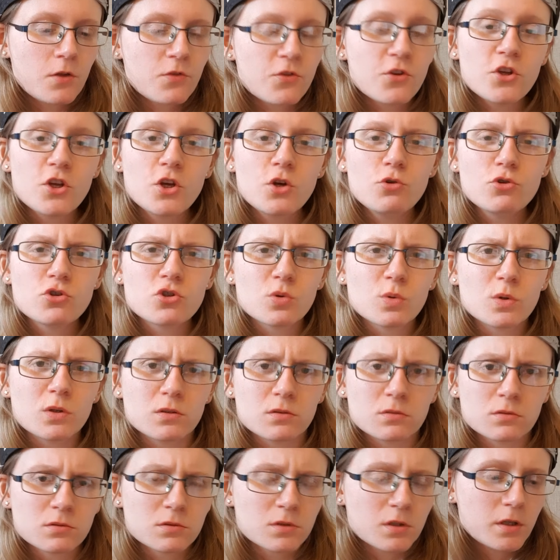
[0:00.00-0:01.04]
The
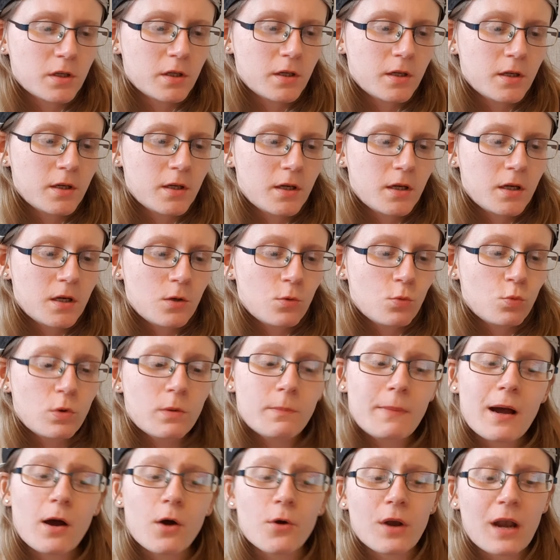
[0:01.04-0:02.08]
usual. We
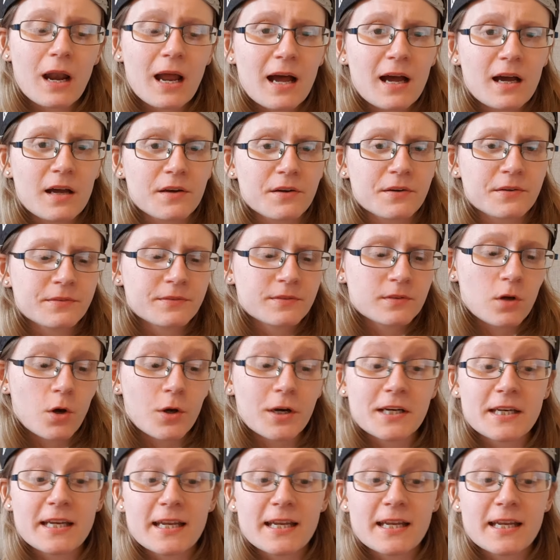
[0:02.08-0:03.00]
met online on a